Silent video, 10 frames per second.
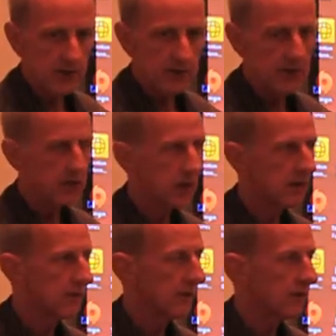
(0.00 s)
energy to get
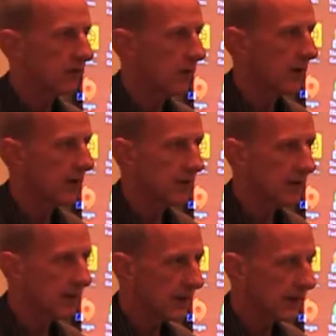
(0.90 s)
these things going,
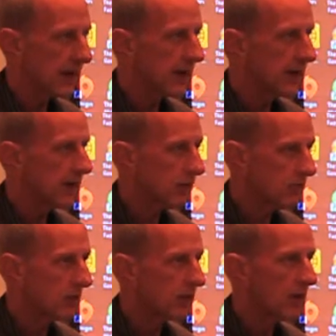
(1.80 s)
the, the Ken
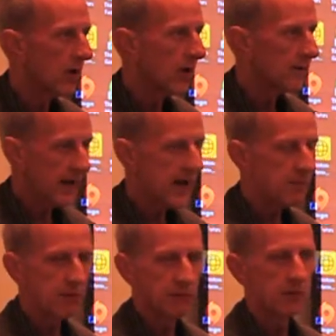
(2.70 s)
Krueger type
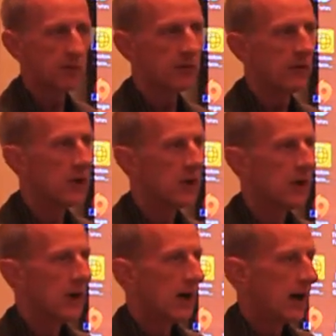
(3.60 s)
of person,
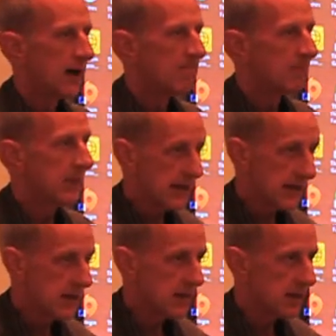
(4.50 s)
uh, they
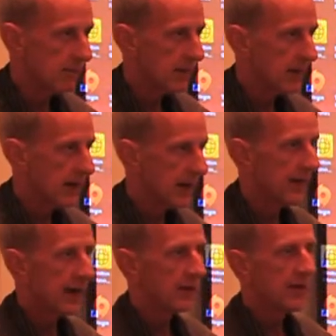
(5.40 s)
needed him.
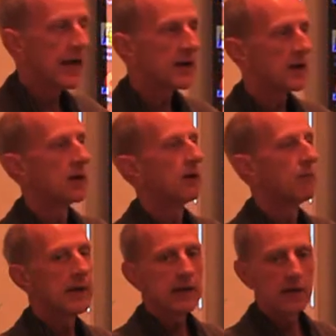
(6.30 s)
And that, that
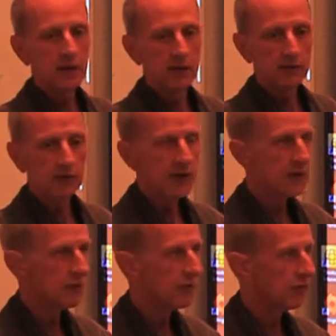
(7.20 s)
mailing list that he
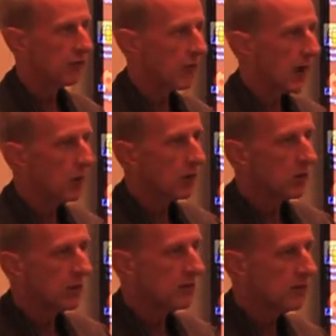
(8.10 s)
used throughout World
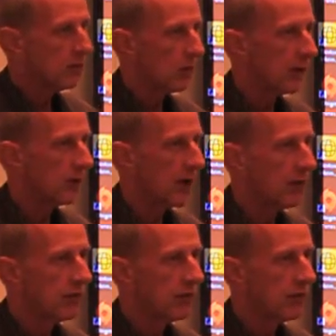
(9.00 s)
War II while he was on,